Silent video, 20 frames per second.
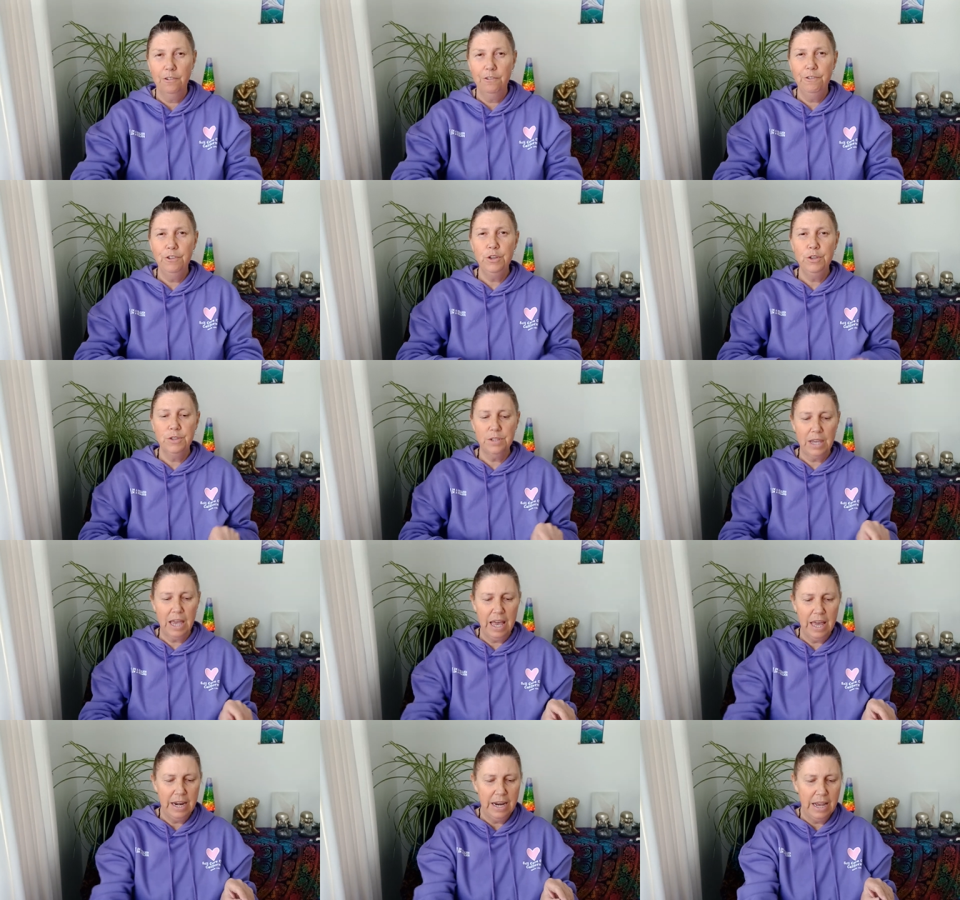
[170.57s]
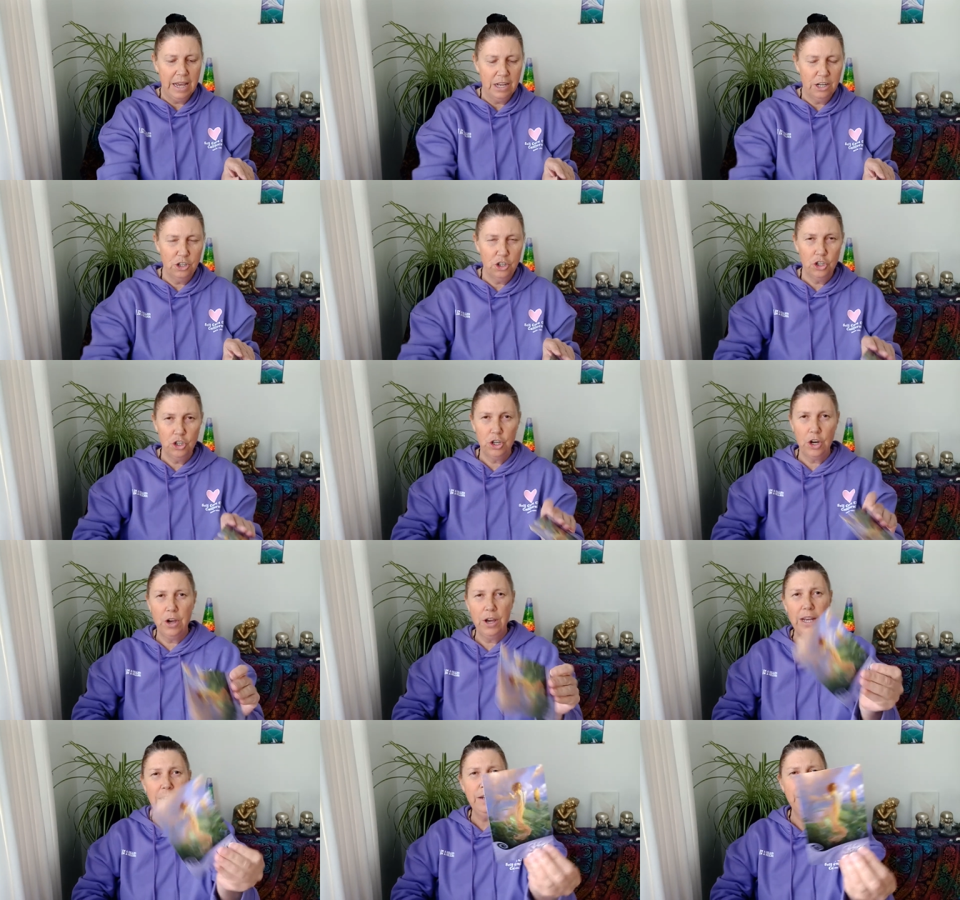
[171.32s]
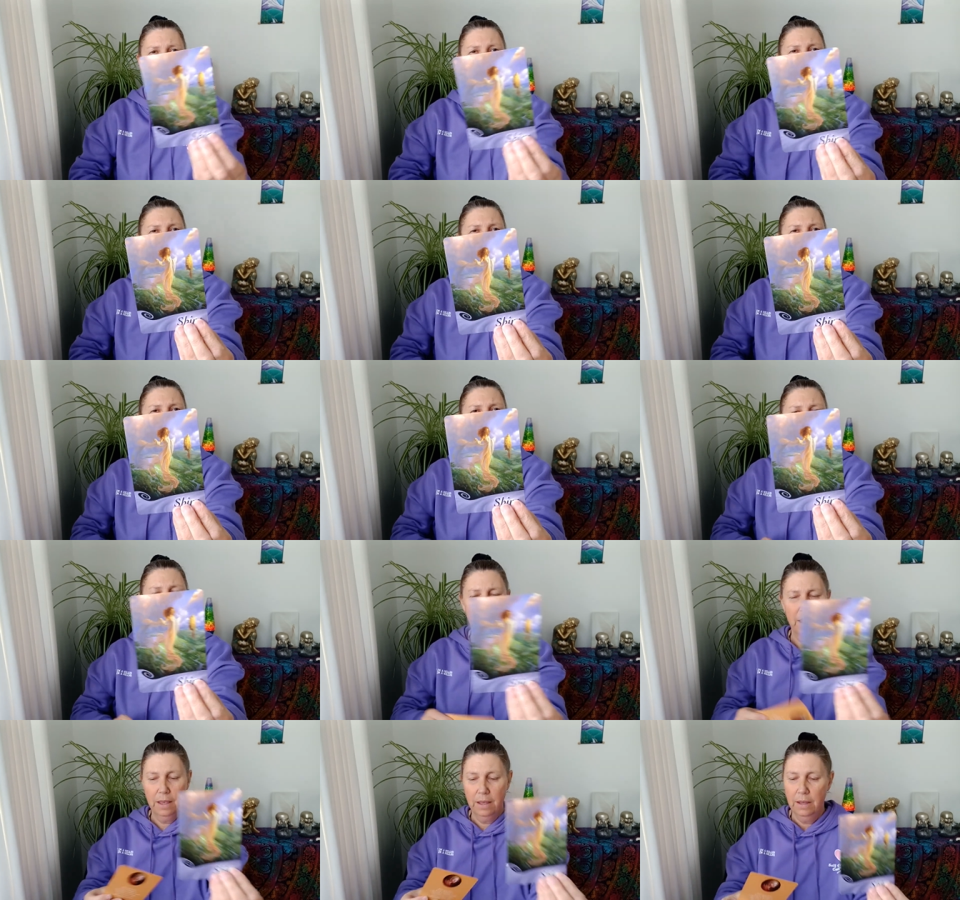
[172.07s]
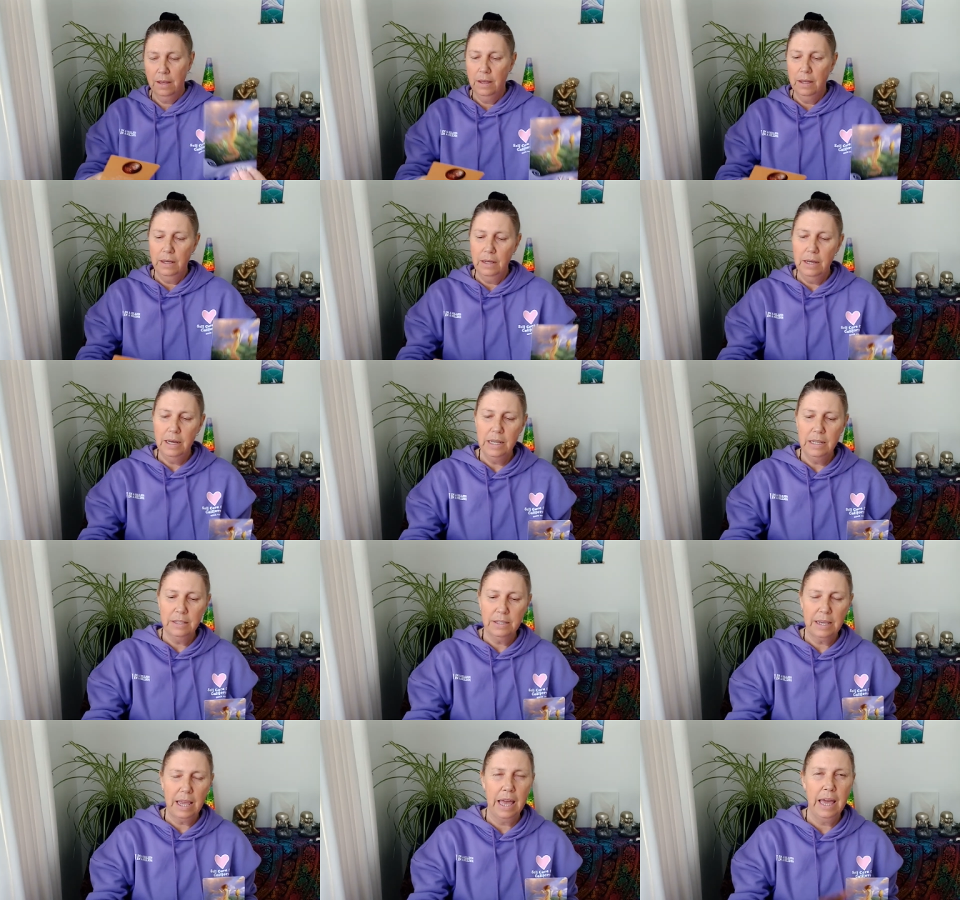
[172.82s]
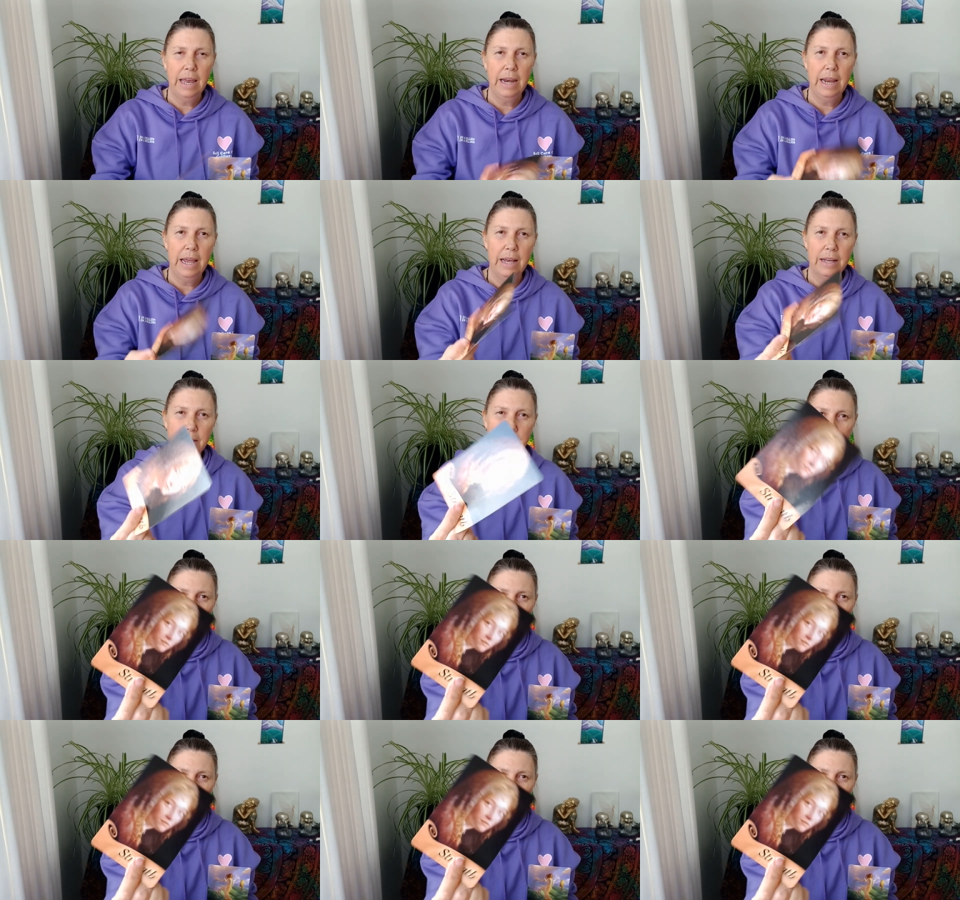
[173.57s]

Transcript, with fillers: First card out is Shine. Next card out is